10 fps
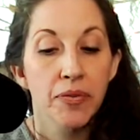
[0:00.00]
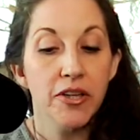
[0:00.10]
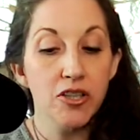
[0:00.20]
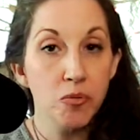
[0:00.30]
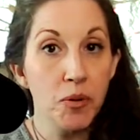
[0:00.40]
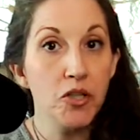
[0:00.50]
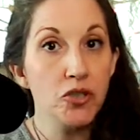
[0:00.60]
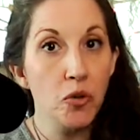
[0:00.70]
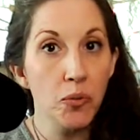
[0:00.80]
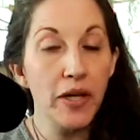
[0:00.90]
the
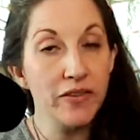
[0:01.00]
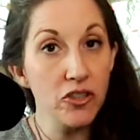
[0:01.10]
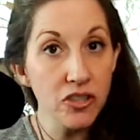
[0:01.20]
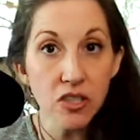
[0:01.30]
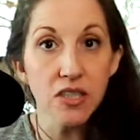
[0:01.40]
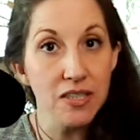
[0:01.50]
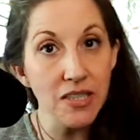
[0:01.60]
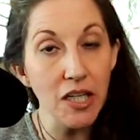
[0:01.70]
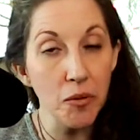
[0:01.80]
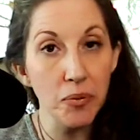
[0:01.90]
spiritual weight they're still
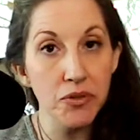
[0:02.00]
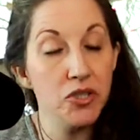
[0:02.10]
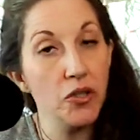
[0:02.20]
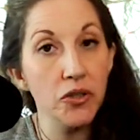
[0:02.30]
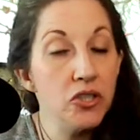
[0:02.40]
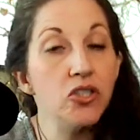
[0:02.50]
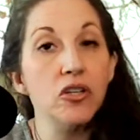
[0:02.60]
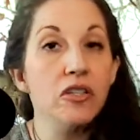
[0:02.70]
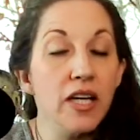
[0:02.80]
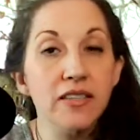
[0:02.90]
asleep so you can
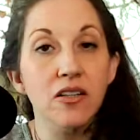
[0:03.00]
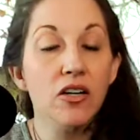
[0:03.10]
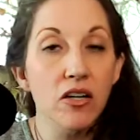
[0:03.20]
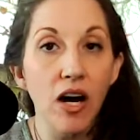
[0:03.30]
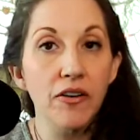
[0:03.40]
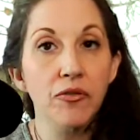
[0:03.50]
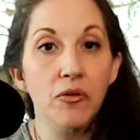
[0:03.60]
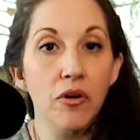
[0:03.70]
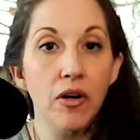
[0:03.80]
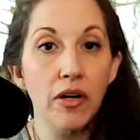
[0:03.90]
turn the lights on and off
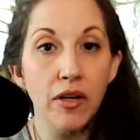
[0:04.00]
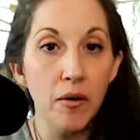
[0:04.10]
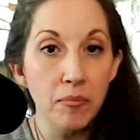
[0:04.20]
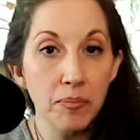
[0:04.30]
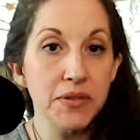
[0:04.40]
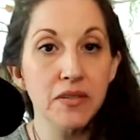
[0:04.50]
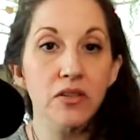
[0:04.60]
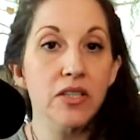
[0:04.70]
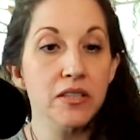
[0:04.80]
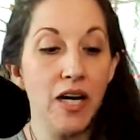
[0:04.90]
a
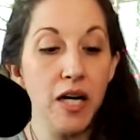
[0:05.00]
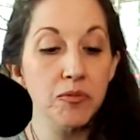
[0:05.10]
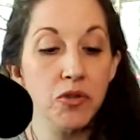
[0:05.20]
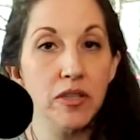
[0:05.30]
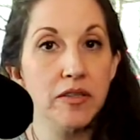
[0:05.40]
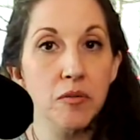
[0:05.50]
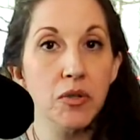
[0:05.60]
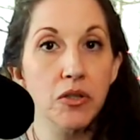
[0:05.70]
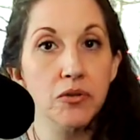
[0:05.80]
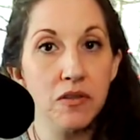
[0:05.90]
bazillion times around
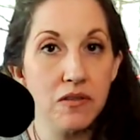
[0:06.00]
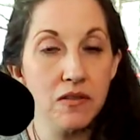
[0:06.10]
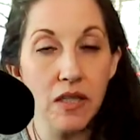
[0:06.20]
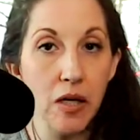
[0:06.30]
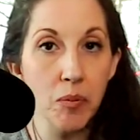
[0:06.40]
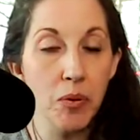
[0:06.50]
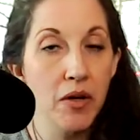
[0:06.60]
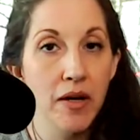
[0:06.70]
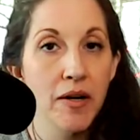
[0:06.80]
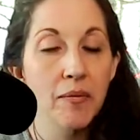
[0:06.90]
somebody who's asleep
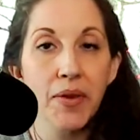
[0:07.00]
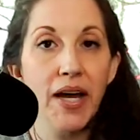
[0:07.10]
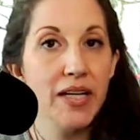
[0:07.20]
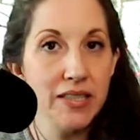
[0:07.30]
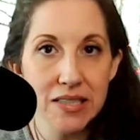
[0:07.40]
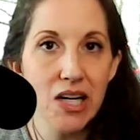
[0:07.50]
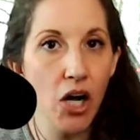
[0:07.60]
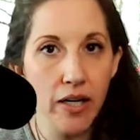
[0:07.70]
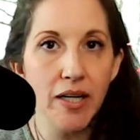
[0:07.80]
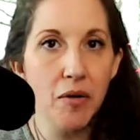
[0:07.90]
and it's
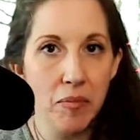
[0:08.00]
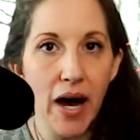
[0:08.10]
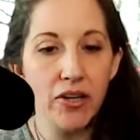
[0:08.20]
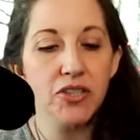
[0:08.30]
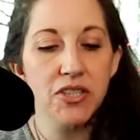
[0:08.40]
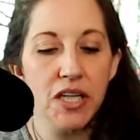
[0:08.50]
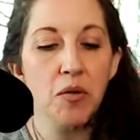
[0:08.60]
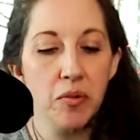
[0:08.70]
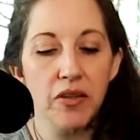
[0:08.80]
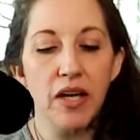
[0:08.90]
not going to matter
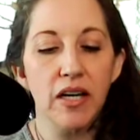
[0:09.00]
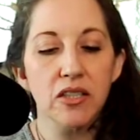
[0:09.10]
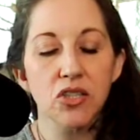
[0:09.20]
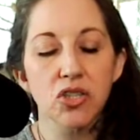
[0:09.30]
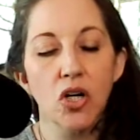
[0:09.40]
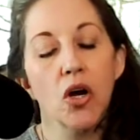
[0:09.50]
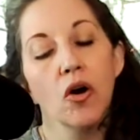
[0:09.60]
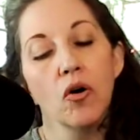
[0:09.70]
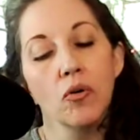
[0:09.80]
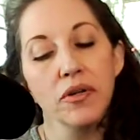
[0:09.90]
same thing
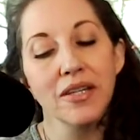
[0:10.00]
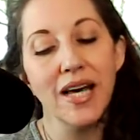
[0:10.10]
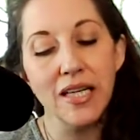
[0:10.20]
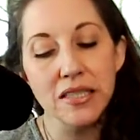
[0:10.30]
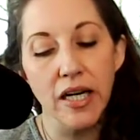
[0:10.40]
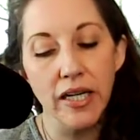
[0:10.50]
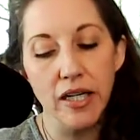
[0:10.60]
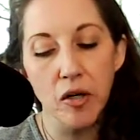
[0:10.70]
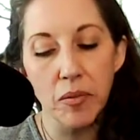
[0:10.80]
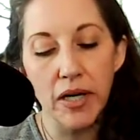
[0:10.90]
so that's kind of
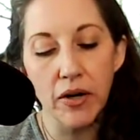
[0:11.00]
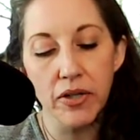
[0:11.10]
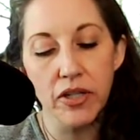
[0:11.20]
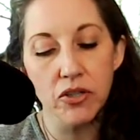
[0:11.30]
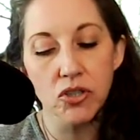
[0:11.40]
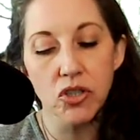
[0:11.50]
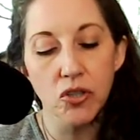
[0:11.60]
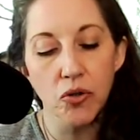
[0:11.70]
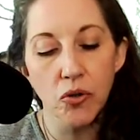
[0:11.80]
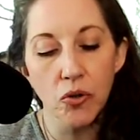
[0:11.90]
coming out here
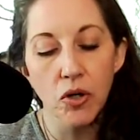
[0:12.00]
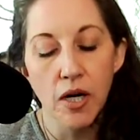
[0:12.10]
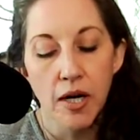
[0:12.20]
too